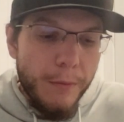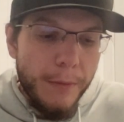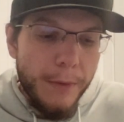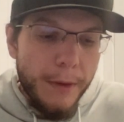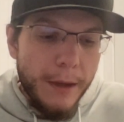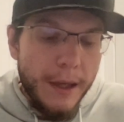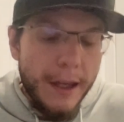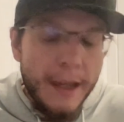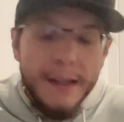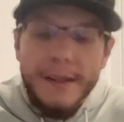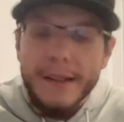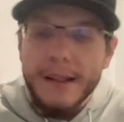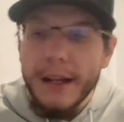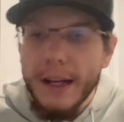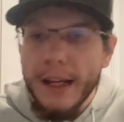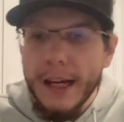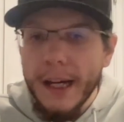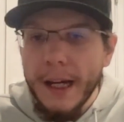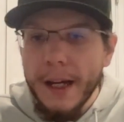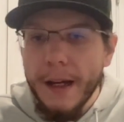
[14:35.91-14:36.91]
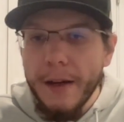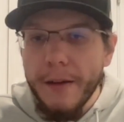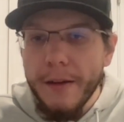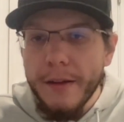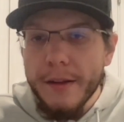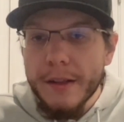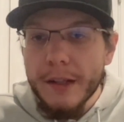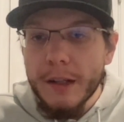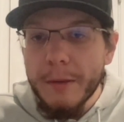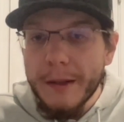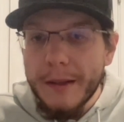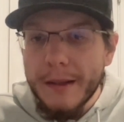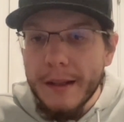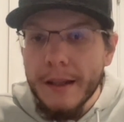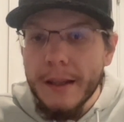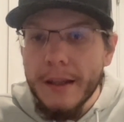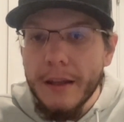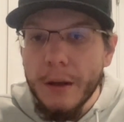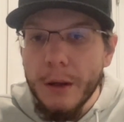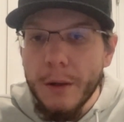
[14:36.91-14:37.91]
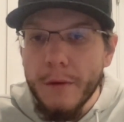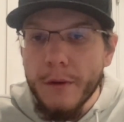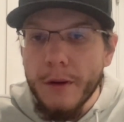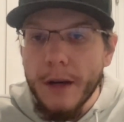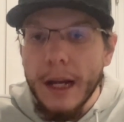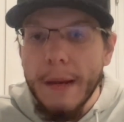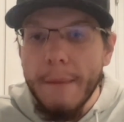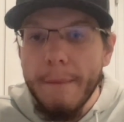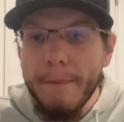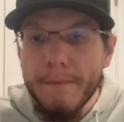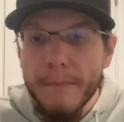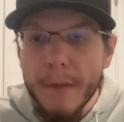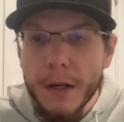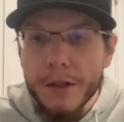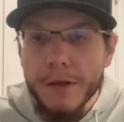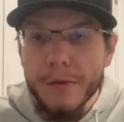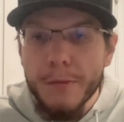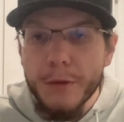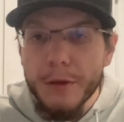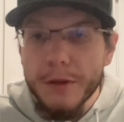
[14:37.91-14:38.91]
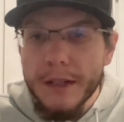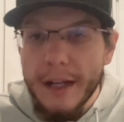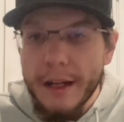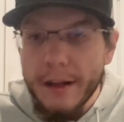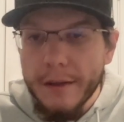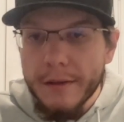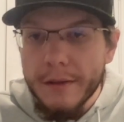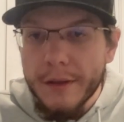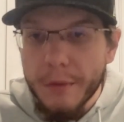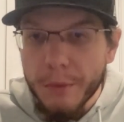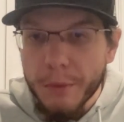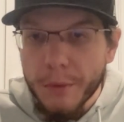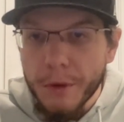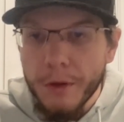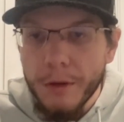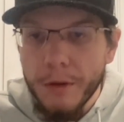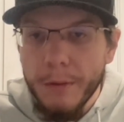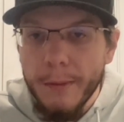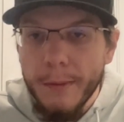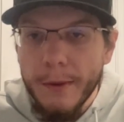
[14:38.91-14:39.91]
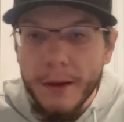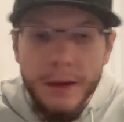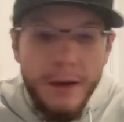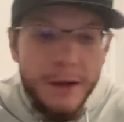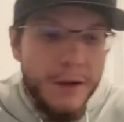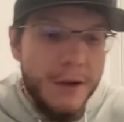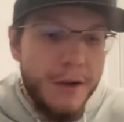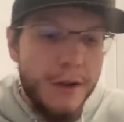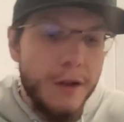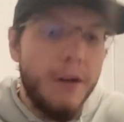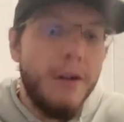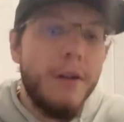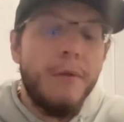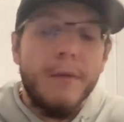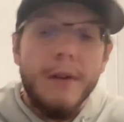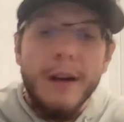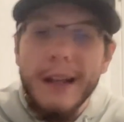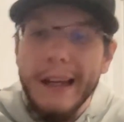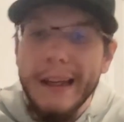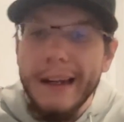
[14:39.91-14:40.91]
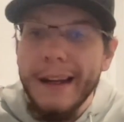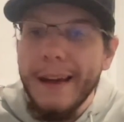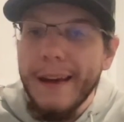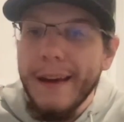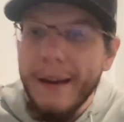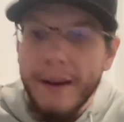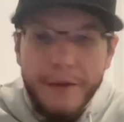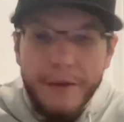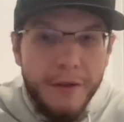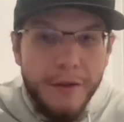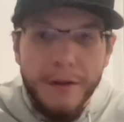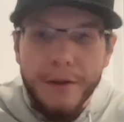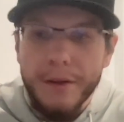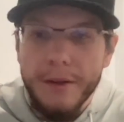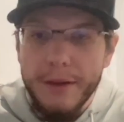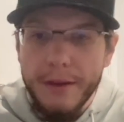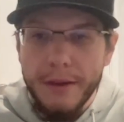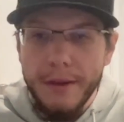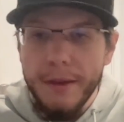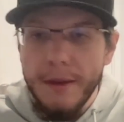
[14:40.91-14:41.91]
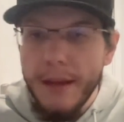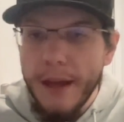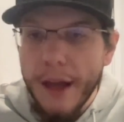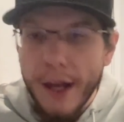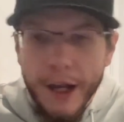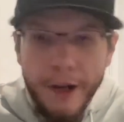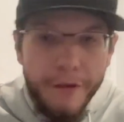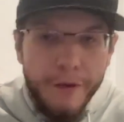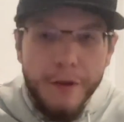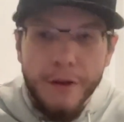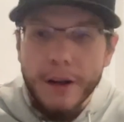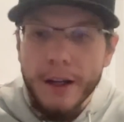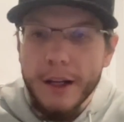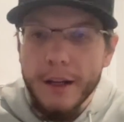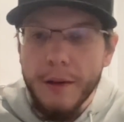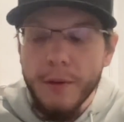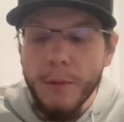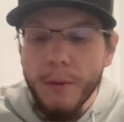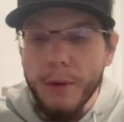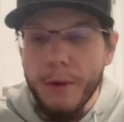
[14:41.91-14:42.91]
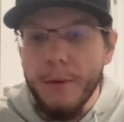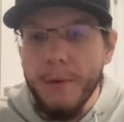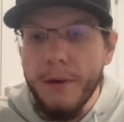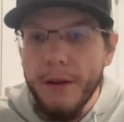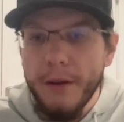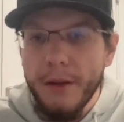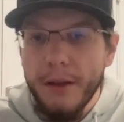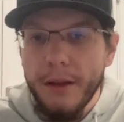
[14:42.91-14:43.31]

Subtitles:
he's going to be taking over a much more talented room than Sean Reagan ever got to work with.